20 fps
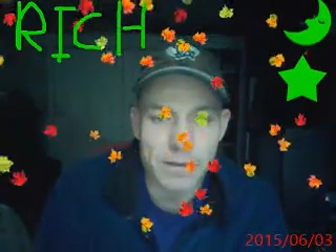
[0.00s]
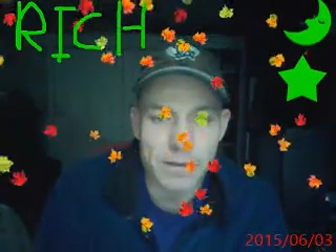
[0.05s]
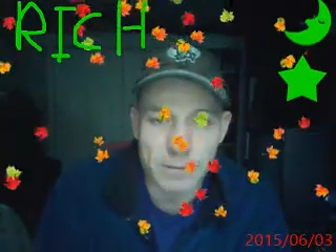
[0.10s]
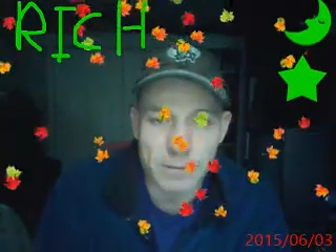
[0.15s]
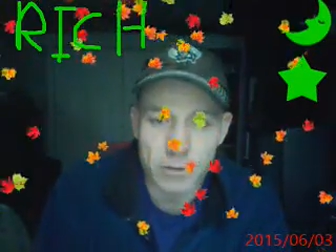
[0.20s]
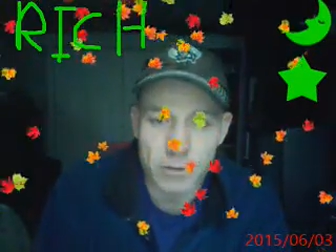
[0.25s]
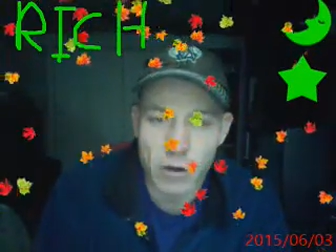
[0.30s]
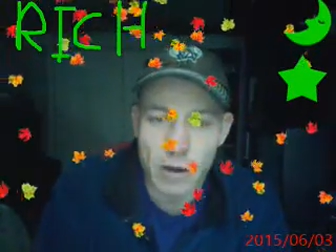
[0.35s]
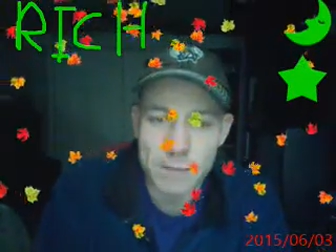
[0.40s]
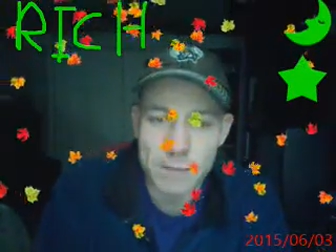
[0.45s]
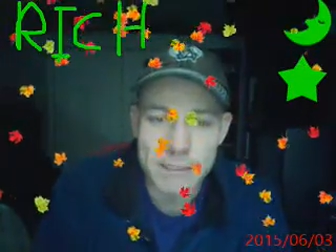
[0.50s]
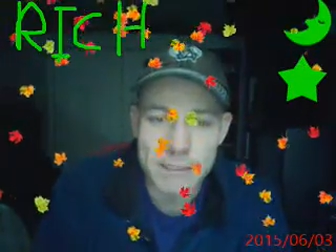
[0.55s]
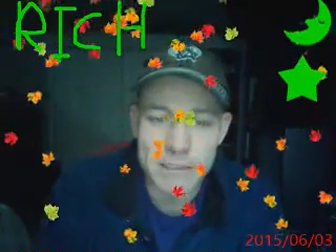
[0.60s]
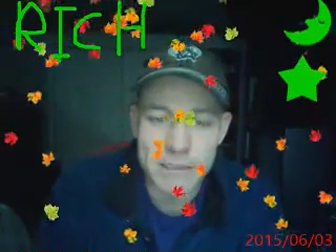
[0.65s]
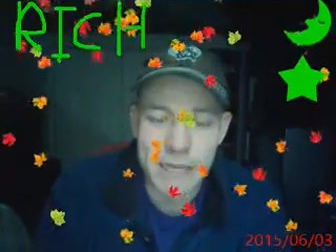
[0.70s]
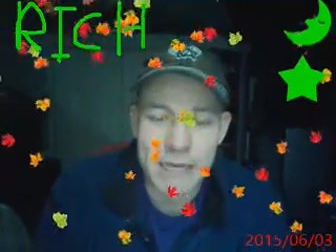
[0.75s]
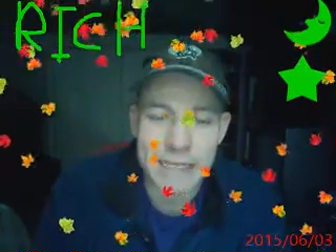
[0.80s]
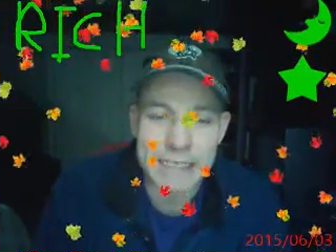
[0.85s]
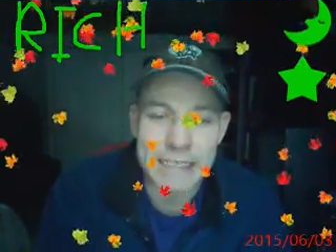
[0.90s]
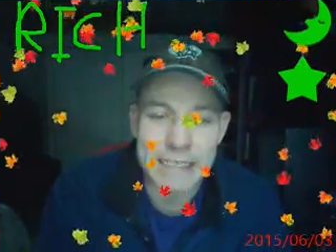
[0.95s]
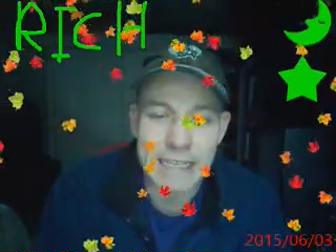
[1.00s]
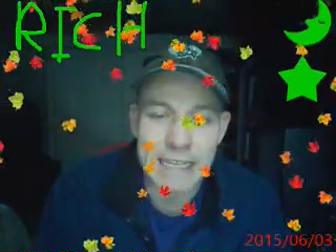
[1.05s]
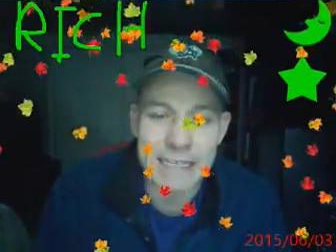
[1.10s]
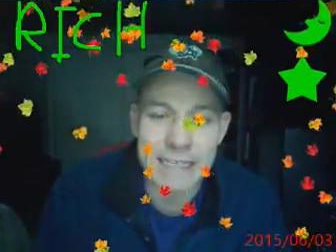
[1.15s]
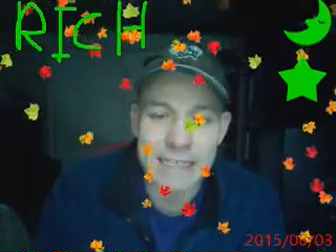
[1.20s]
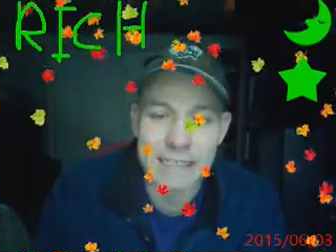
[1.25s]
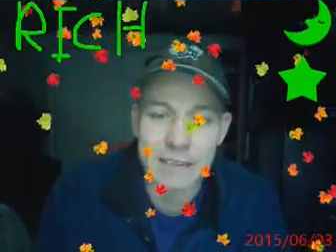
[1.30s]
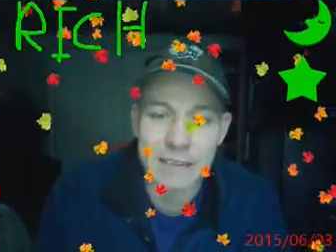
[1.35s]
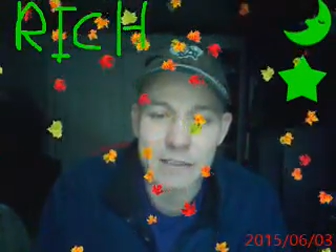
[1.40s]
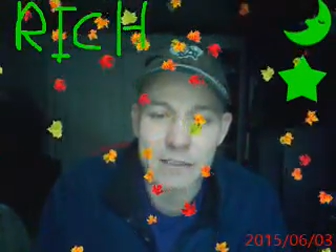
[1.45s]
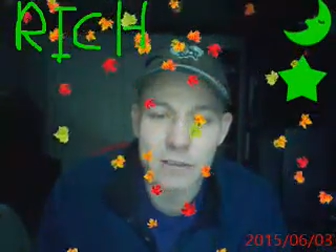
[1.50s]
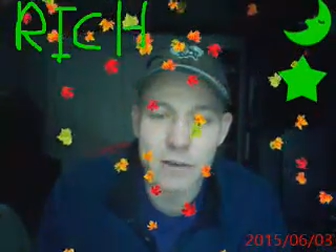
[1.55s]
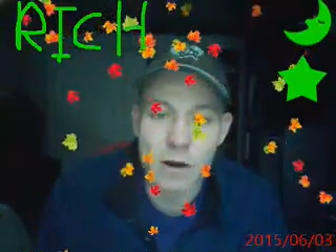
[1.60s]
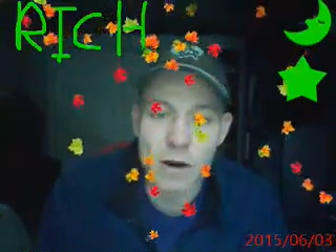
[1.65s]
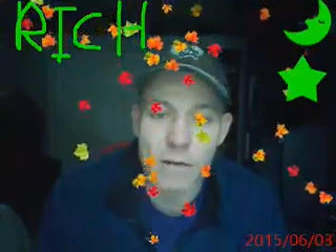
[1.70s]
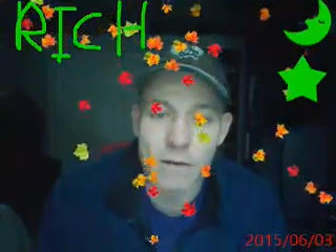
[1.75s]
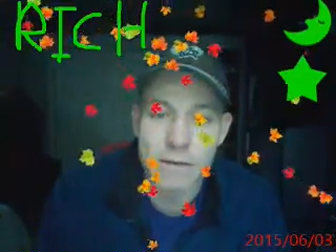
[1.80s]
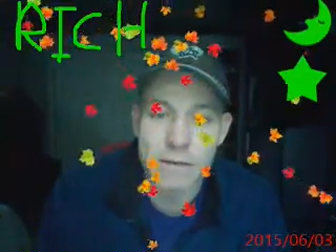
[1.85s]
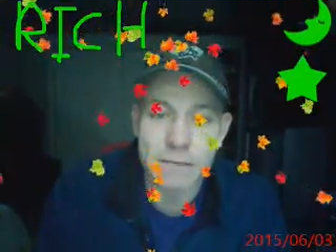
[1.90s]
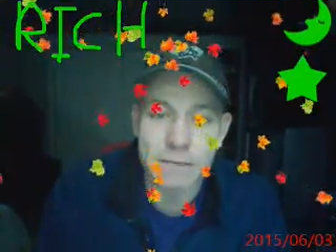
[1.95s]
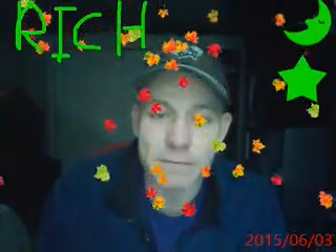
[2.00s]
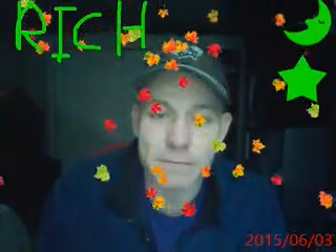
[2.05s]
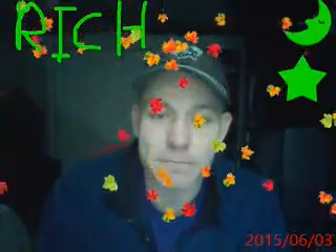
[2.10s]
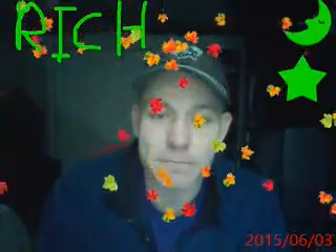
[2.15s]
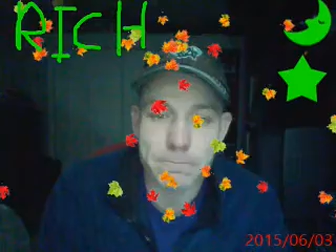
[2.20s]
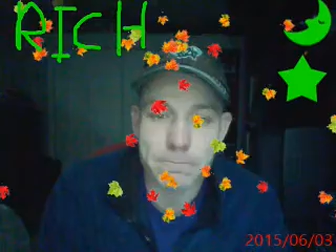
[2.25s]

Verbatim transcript: Tommy started like calling,